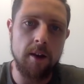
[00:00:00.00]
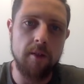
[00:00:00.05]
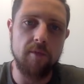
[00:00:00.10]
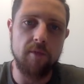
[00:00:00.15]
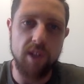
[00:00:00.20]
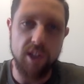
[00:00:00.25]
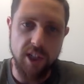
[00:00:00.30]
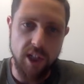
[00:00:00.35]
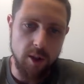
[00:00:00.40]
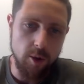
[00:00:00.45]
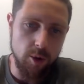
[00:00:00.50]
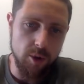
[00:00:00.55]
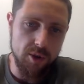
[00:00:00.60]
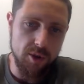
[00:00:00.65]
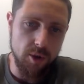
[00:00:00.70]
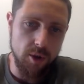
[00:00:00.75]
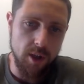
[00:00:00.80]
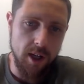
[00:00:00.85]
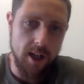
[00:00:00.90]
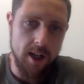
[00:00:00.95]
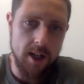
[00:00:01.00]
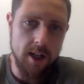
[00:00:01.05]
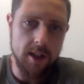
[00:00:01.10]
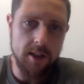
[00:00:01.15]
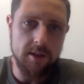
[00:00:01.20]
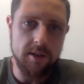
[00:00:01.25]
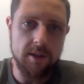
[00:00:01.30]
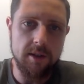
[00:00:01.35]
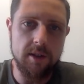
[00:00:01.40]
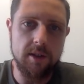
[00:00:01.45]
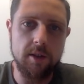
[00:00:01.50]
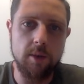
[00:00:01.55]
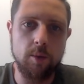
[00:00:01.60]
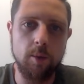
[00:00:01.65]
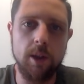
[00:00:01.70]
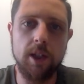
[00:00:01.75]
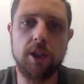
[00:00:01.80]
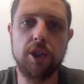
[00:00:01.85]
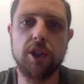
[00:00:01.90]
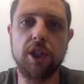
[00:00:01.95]
VJ also asks,
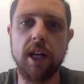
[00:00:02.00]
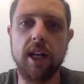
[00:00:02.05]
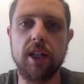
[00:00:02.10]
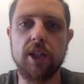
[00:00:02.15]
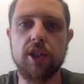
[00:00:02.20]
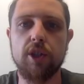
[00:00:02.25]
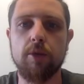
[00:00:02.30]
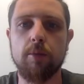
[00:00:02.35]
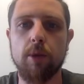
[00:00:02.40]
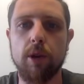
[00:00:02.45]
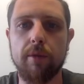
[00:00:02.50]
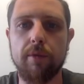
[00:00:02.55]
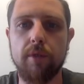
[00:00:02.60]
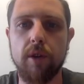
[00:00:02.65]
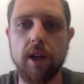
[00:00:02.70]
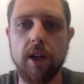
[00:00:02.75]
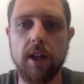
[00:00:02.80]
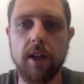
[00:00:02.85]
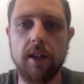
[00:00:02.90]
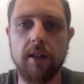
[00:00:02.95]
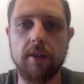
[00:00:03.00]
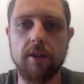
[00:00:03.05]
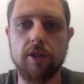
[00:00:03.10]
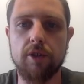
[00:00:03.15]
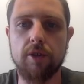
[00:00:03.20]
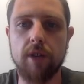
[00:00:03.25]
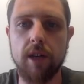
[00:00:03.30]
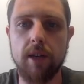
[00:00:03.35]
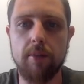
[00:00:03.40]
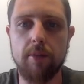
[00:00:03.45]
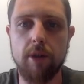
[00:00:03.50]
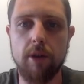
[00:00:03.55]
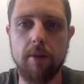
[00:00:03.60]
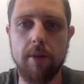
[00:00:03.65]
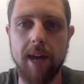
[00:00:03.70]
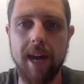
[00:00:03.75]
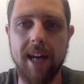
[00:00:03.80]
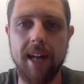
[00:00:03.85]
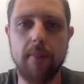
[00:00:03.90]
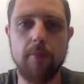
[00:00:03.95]
when changing or modifying the training
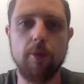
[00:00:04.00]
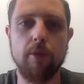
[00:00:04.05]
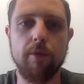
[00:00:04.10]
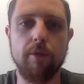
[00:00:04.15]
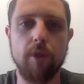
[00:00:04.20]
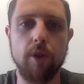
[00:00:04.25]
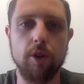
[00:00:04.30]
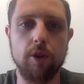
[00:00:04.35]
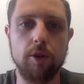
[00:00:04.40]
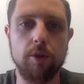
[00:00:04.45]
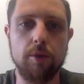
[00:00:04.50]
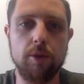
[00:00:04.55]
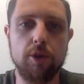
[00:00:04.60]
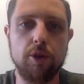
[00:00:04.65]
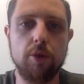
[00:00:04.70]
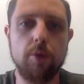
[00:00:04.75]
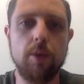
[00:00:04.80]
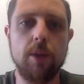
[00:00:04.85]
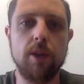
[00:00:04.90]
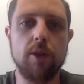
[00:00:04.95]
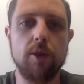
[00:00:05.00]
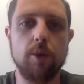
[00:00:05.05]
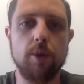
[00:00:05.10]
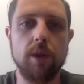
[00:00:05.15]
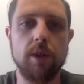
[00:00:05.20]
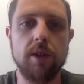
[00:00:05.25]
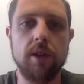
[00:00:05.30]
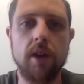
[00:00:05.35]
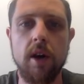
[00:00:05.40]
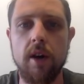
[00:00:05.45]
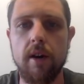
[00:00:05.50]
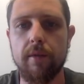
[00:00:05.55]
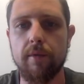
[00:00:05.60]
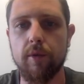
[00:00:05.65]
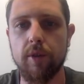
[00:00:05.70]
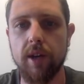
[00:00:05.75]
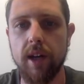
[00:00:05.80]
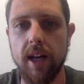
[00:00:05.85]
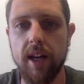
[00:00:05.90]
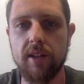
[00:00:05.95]
program, adding more volume, should we do it
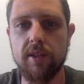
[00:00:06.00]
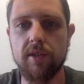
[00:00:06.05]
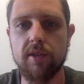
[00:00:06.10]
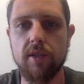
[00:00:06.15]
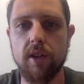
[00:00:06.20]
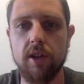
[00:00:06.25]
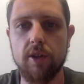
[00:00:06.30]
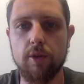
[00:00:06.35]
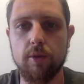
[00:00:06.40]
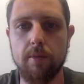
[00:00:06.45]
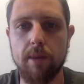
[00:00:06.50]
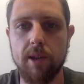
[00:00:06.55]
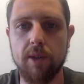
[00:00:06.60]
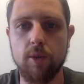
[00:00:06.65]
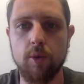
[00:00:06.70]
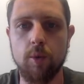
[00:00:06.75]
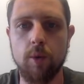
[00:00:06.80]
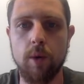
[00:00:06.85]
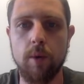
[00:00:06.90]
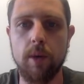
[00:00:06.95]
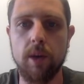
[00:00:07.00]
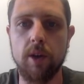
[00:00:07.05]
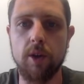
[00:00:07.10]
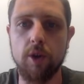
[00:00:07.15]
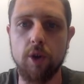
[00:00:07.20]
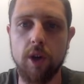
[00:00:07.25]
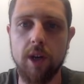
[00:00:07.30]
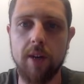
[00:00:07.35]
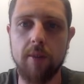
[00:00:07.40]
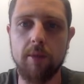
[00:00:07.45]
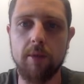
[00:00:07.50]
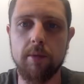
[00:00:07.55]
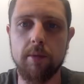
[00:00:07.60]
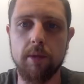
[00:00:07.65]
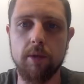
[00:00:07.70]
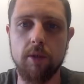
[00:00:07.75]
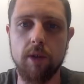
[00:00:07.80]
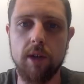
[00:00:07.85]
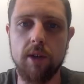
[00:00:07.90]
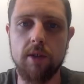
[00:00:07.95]
for an exercise or muscle where we are not able to
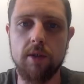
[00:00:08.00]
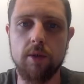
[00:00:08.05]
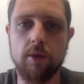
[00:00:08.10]
progress,